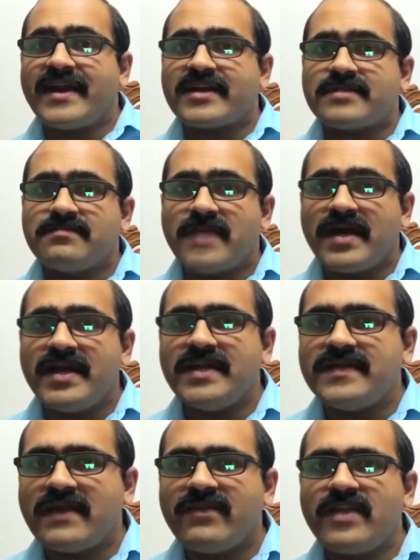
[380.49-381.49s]
They will infuse
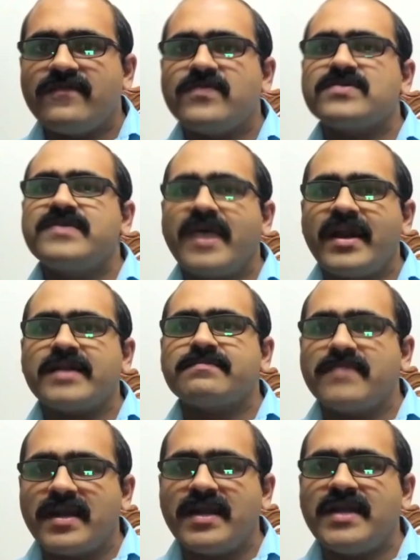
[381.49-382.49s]
direct money in the
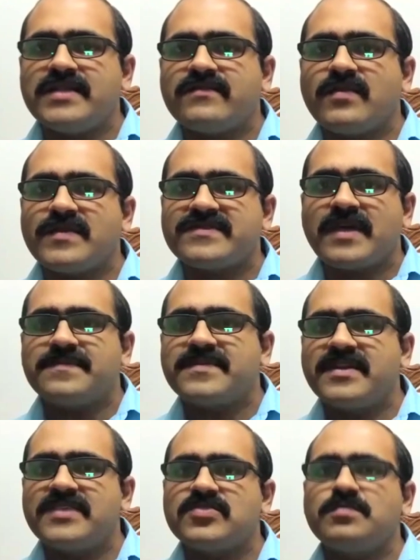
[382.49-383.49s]
form of subsidies to
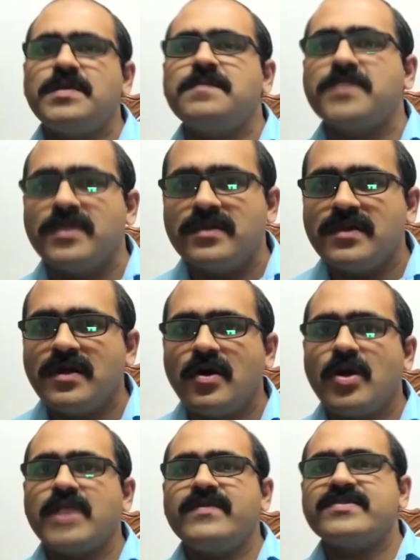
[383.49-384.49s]
people or even
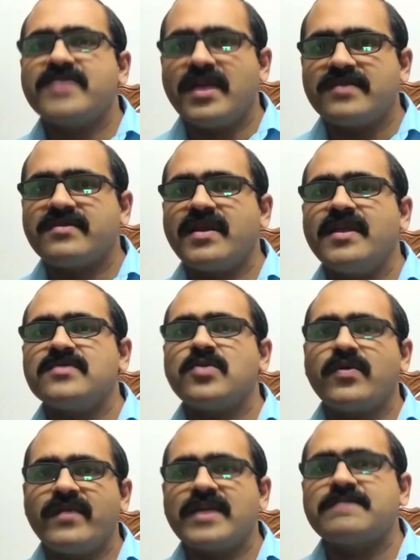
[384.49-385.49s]
traders or even
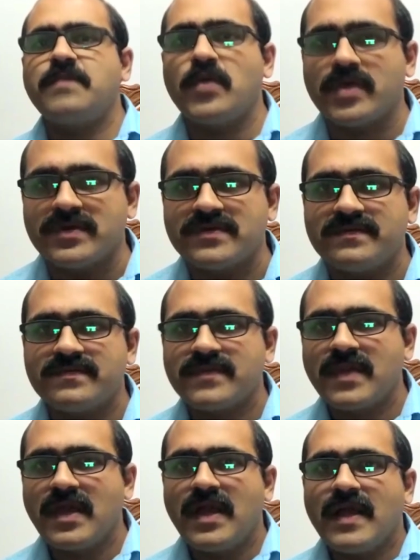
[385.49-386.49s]
exporters
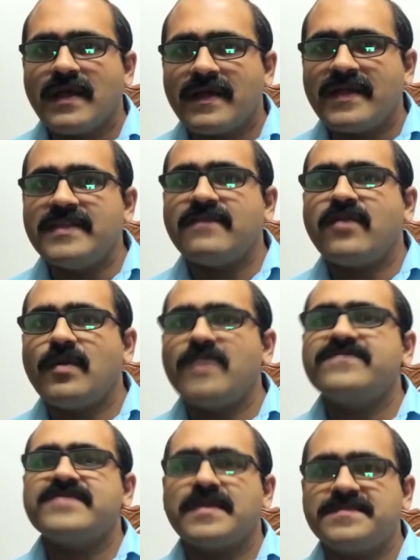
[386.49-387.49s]
in the form of
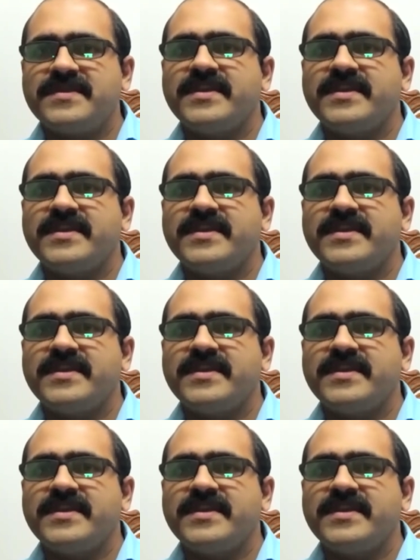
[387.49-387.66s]
subsidy.